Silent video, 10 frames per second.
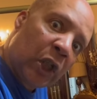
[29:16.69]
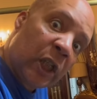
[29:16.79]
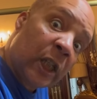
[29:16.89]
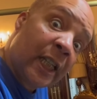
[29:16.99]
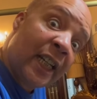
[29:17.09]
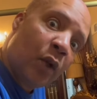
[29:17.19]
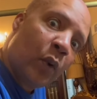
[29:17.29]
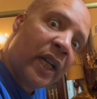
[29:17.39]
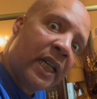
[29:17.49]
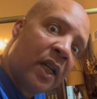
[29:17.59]

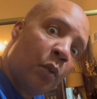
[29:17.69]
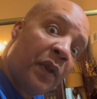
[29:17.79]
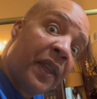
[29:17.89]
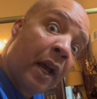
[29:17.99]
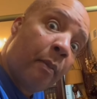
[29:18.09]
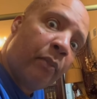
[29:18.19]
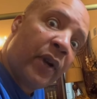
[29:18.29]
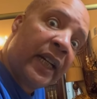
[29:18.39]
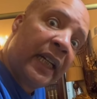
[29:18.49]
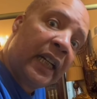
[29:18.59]
sequin without
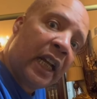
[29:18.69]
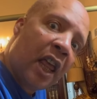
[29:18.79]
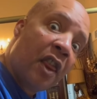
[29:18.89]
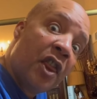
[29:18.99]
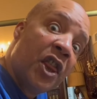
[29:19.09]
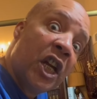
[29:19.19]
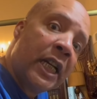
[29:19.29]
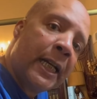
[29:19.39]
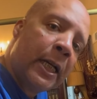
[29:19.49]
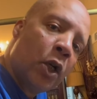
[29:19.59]
breaking the
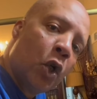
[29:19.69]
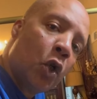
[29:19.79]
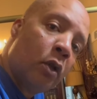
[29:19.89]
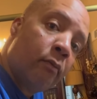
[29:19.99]
needle.